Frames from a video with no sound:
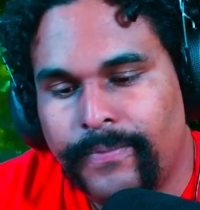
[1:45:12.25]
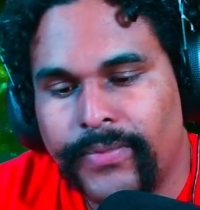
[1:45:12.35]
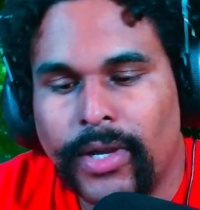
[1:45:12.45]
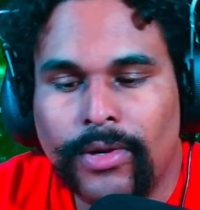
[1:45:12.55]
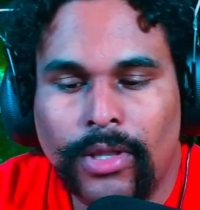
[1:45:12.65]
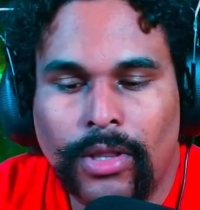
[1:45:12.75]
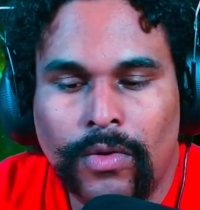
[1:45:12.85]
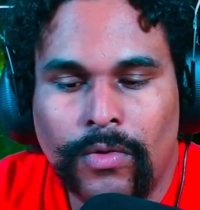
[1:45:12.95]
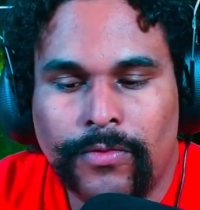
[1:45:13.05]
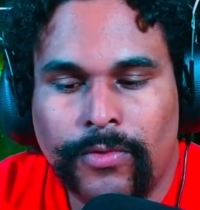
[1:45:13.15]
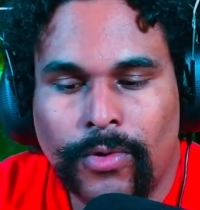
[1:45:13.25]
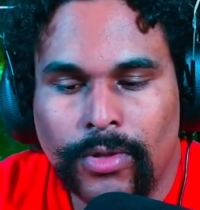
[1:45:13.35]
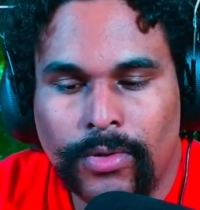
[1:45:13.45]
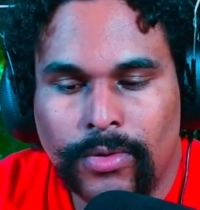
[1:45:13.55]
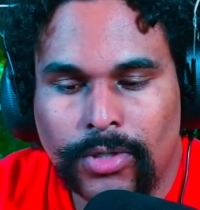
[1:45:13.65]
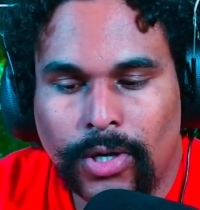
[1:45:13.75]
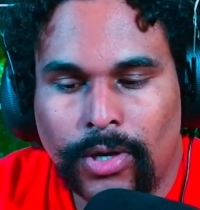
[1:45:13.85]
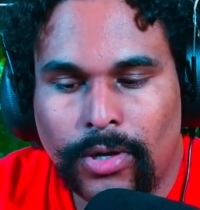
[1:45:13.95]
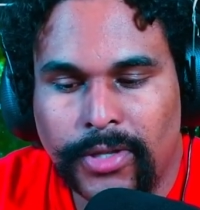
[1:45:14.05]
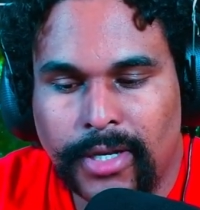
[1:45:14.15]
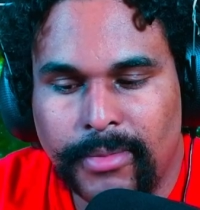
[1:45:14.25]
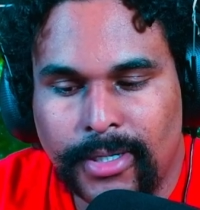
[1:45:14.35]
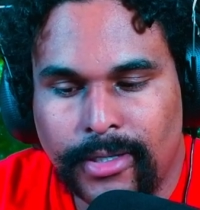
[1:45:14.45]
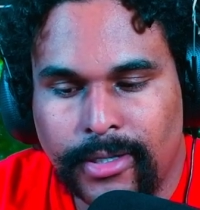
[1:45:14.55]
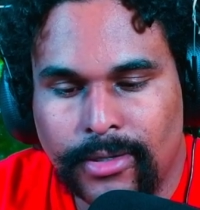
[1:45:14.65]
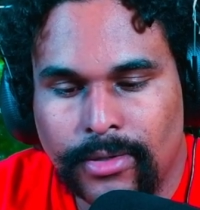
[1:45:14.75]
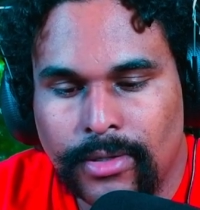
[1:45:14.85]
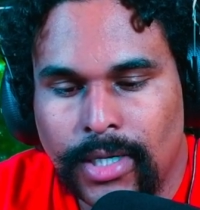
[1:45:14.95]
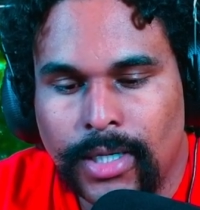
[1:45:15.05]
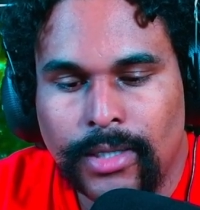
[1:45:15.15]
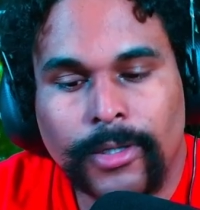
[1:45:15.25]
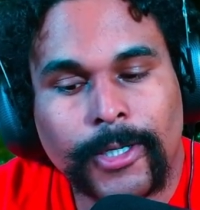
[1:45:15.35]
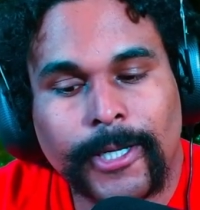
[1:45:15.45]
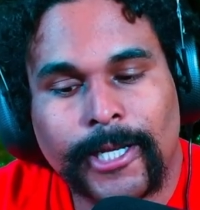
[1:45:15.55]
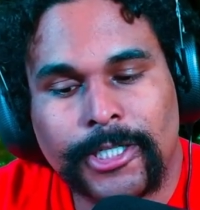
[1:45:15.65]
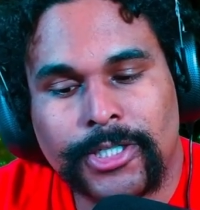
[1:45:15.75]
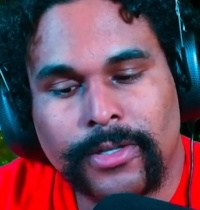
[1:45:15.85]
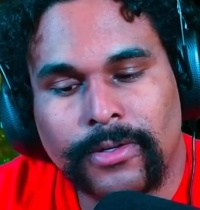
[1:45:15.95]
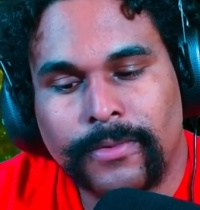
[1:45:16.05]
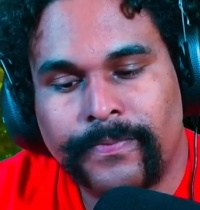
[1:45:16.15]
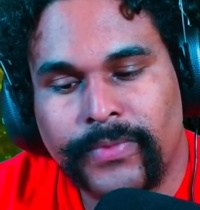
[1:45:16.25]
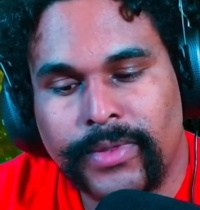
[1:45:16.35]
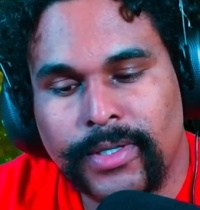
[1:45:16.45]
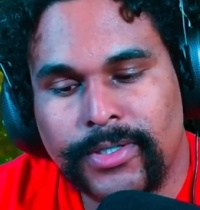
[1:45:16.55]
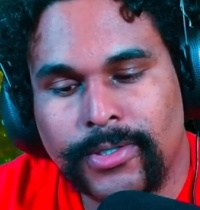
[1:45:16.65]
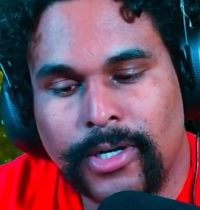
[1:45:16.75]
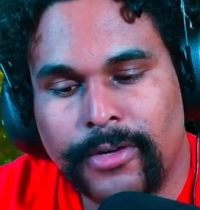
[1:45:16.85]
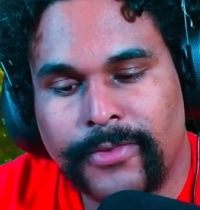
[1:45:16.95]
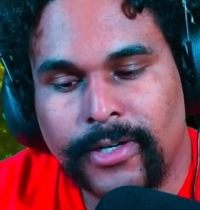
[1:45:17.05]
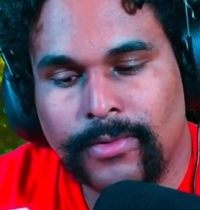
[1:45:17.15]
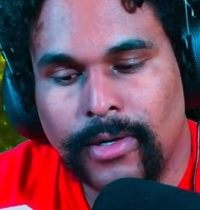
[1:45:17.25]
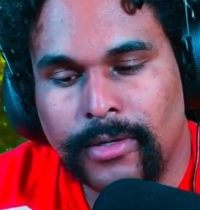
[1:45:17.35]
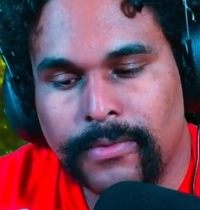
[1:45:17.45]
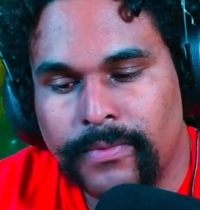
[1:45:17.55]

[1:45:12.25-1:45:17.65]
They heard a low, forlorn call not a minute later. Looking at each other, they took off at a run.